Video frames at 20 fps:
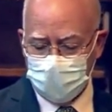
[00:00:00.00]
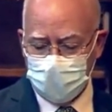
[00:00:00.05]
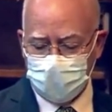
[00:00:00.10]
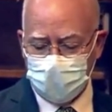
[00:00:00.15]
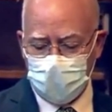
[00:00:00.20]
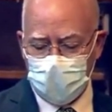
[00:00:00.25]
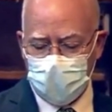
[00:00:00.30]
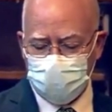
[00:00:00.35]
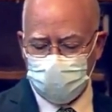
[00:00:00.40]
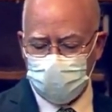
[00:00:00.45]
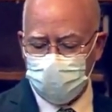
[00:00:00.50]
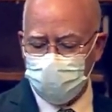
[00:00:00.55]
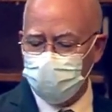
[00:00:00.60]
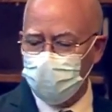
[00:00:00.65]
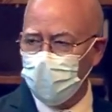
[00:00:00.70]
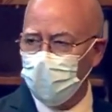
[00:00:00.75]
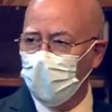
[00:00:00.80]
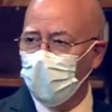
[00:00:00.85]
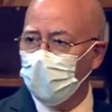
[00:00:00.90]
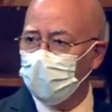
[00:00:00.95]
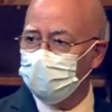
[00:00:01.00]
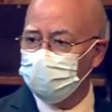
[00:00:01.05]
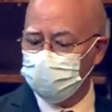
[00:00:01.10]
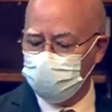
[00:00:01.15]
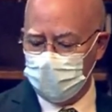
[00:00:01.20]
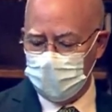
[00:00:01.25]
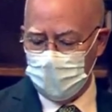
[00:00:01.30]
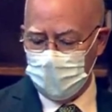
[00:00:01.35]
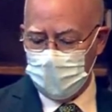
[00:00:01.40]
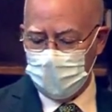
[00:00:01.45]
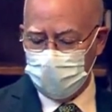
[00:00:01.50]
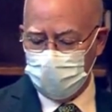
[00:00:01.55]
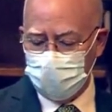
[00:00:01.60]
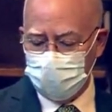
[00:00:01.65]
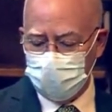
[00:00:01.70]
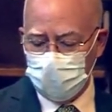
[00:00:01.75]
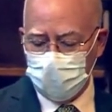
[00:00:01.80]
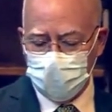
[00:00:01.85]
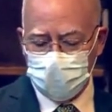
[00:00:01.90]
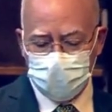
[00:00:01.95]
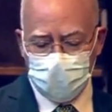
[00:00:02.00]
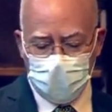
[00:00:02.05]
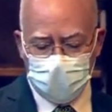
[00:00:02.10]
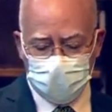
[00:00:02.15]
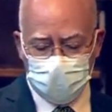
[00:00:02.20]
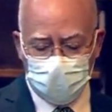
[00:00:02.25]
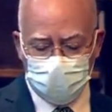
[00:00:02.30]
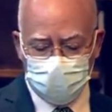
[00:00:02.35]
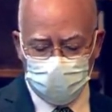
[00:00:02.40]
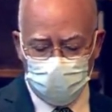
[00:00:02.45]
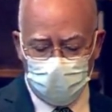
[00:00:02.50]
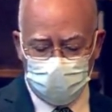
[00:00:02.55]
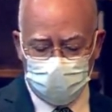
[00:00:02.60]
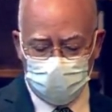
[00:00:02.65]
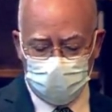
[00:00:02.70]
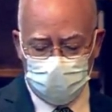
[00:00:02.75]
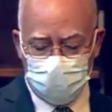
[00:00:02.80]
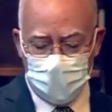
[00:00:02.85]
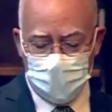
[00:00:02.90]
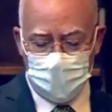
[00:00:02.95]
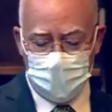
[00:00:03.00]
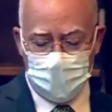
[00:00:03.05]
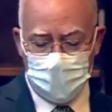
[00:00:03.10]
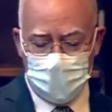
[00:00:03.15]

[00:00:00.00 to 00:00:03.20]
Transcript: but they haven't evolved in order to protect our children